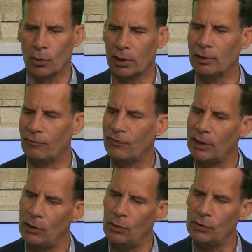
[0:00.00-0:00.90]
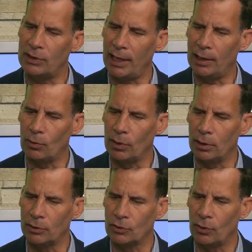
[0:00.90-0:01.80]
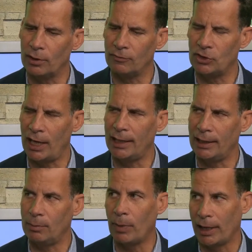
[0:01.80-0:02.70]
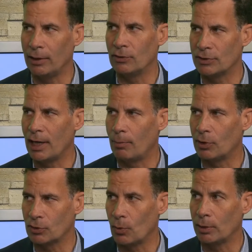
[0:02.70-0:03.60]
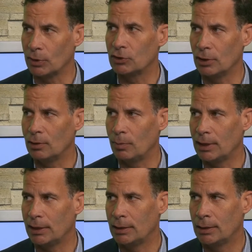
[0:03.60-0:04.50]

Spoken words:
confused and we're sort of jaded by those numbers when we shouldn't be.